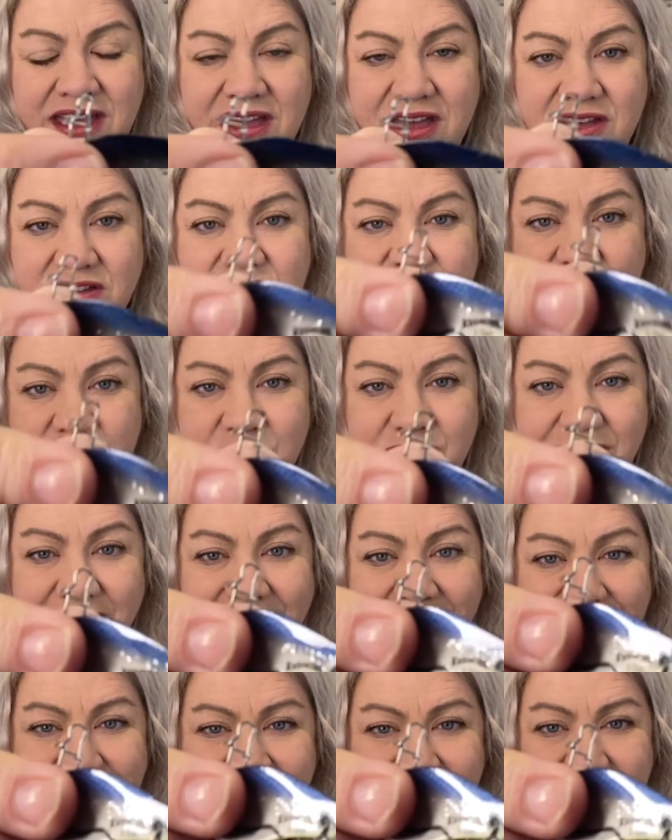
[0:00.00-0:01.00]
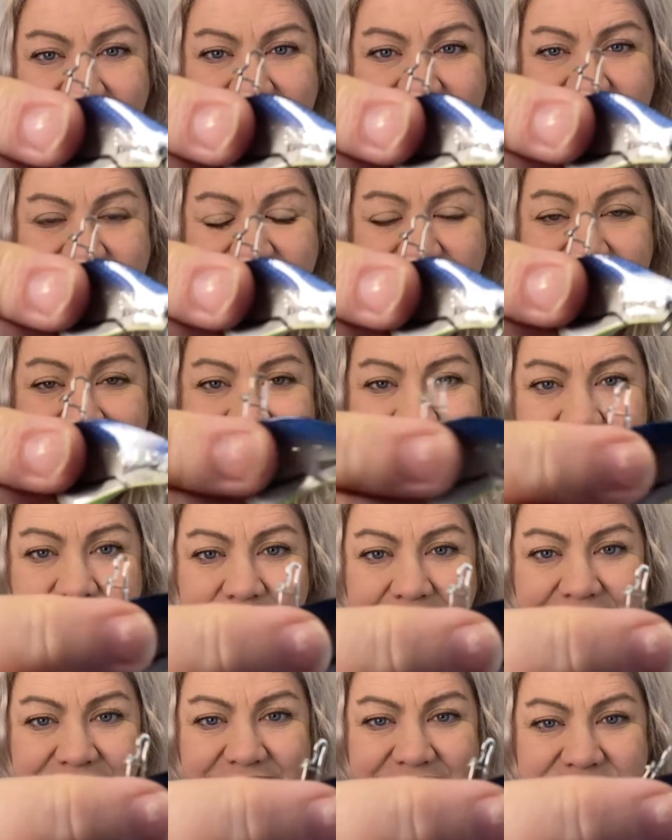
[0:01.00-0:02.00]
to that. It doesn't seem
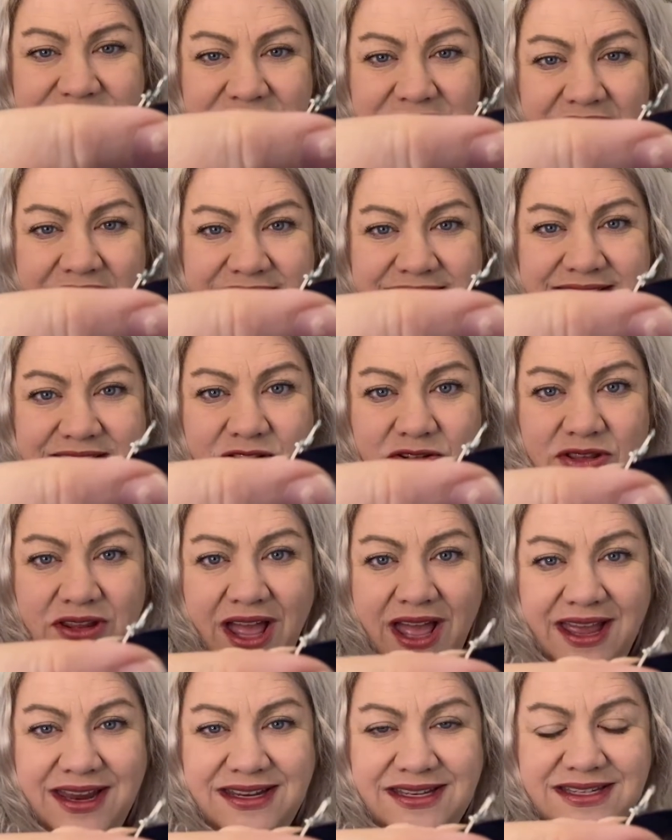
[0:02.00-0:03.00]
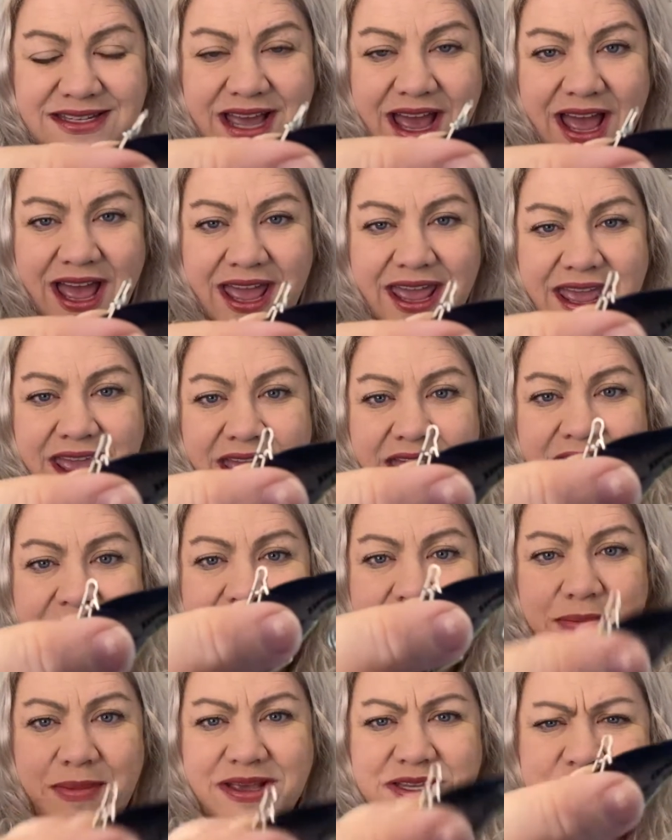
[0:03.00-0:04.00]
like that's an ideal line tie.
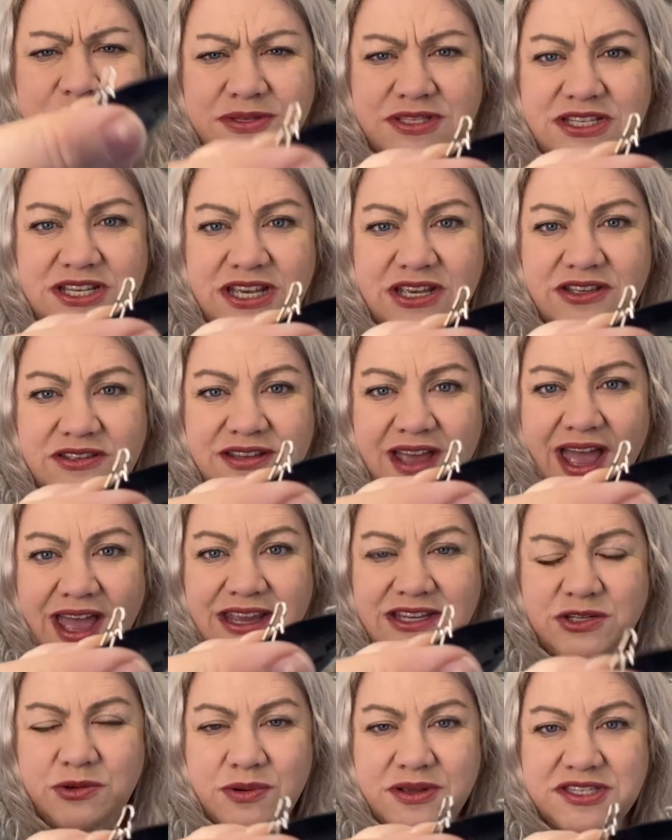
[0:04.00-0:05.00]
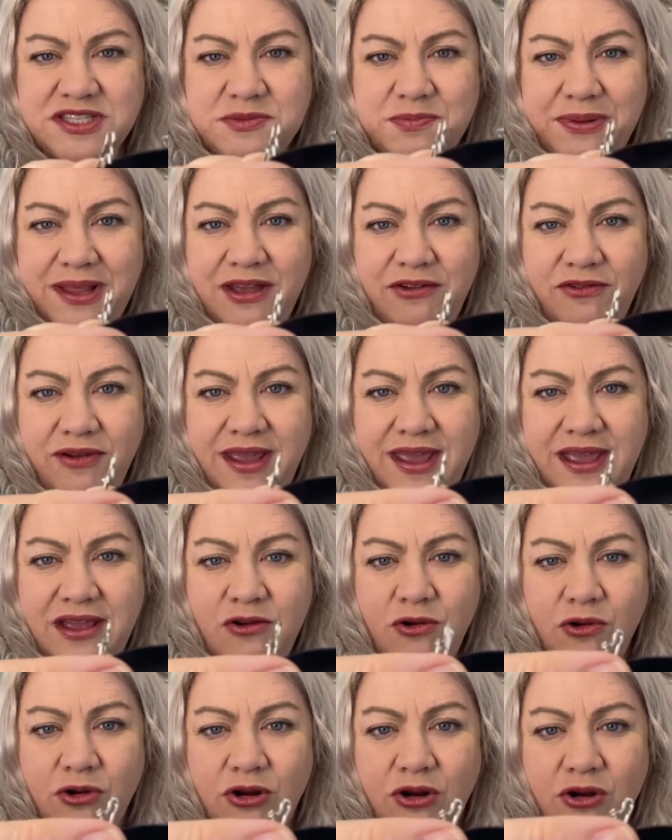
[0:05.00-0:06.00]
Am I supposed to tie to a split ring,
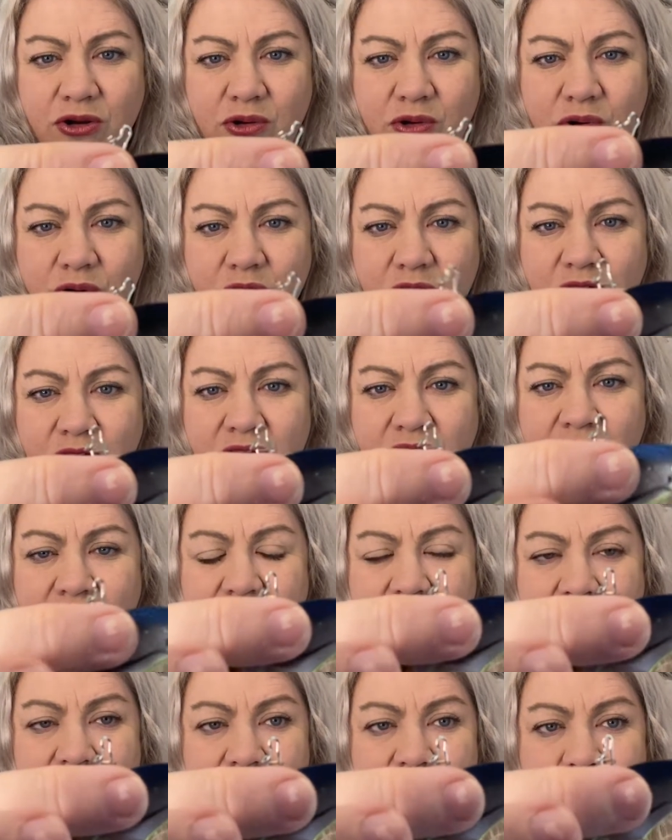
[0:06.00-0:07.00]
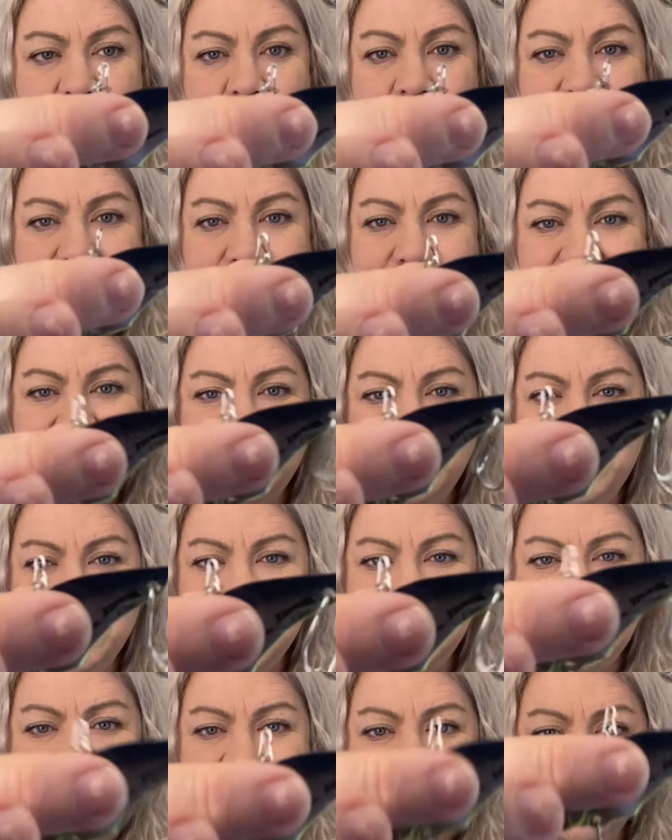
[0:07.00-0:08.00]
or what am I
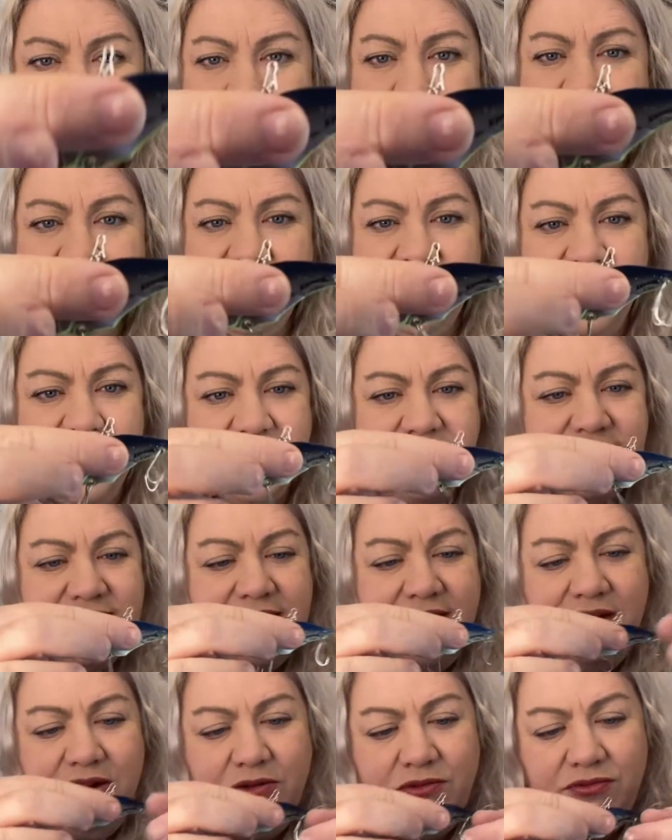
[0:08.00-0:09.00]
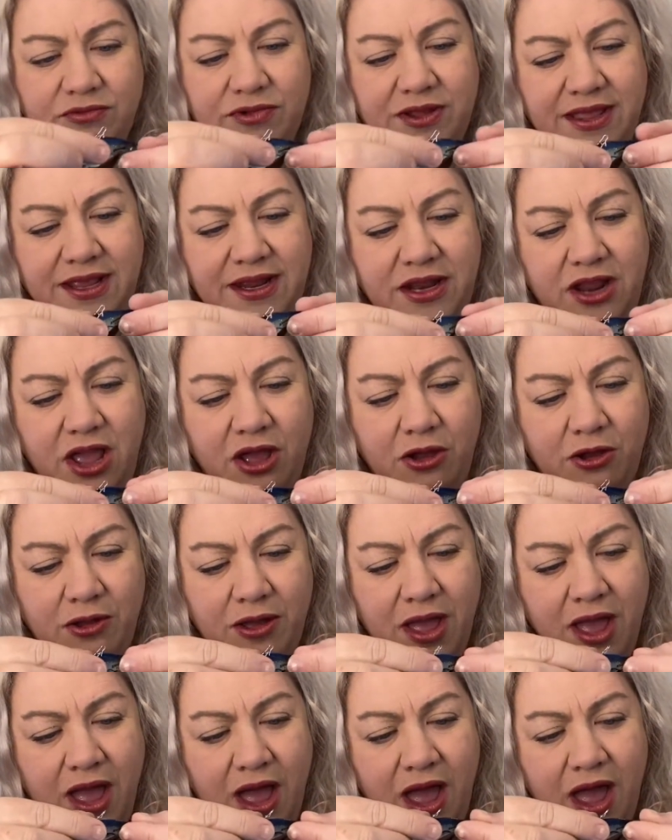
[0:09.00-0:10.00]
supposed to do with this? I don't really know.
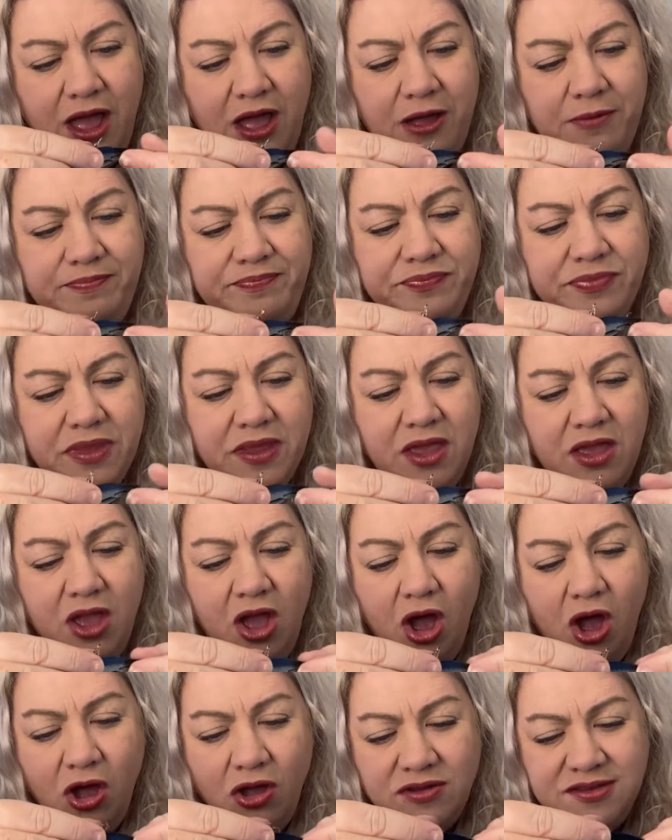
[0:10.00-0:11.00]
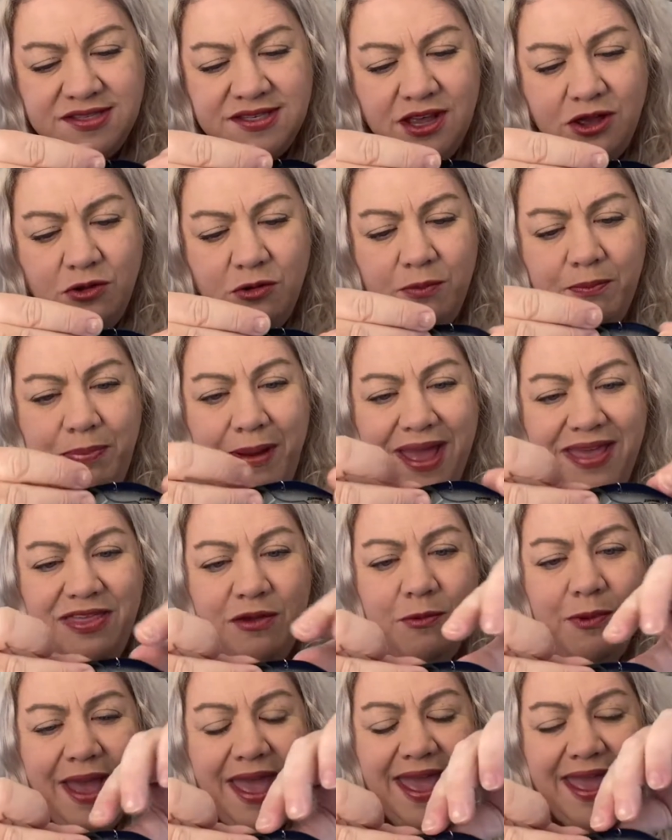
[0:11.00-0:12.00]
Also, by the
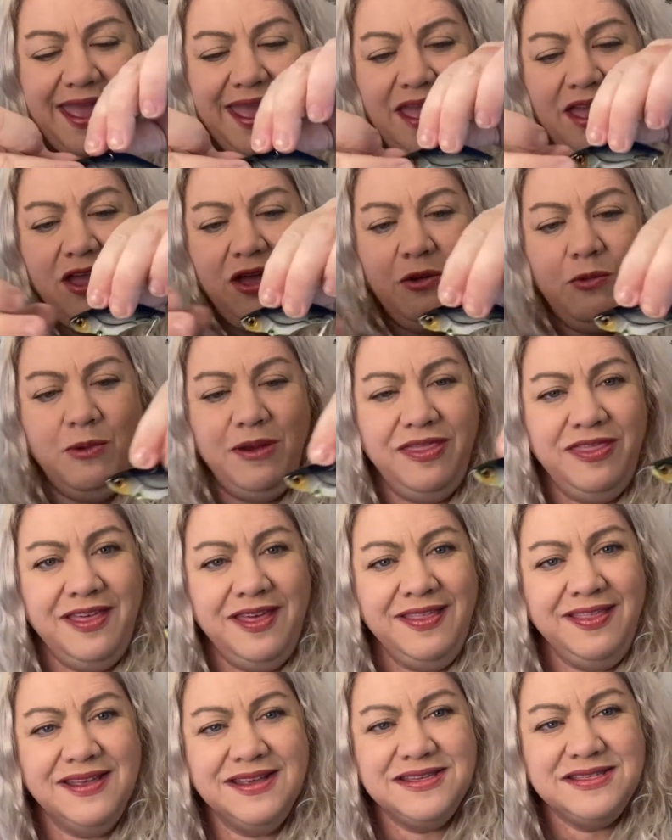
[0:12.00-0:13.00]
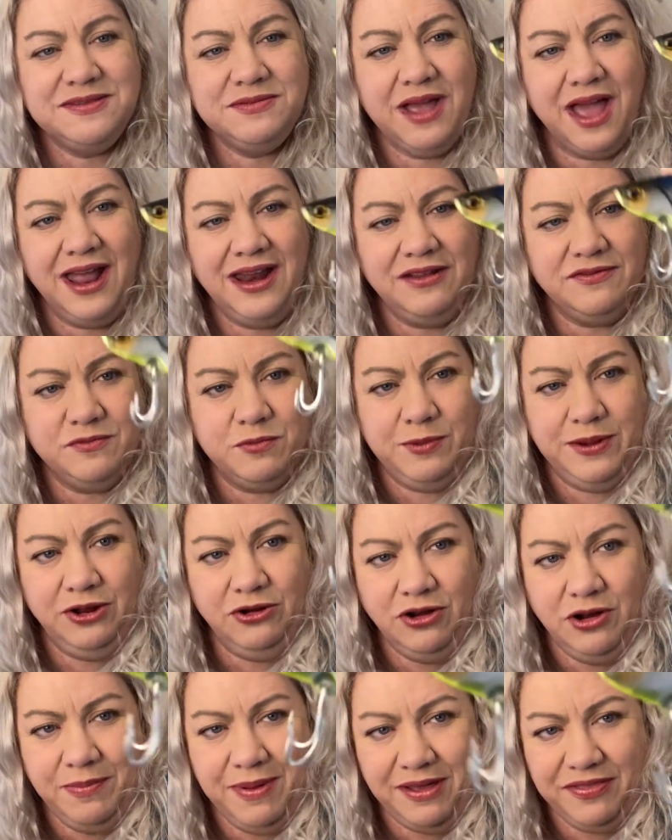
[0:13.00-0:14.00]
way, one thing that is kind of
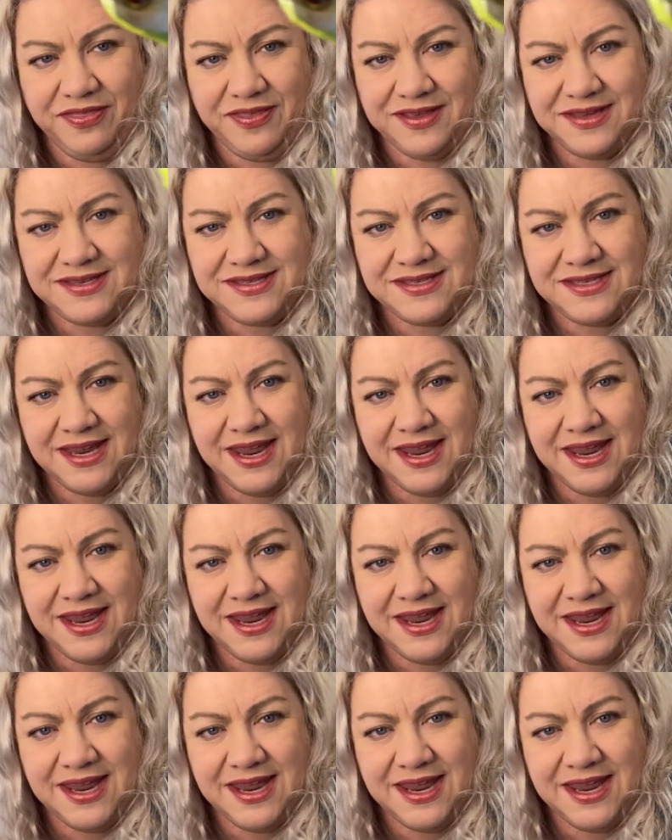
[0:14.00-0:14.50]
weird about this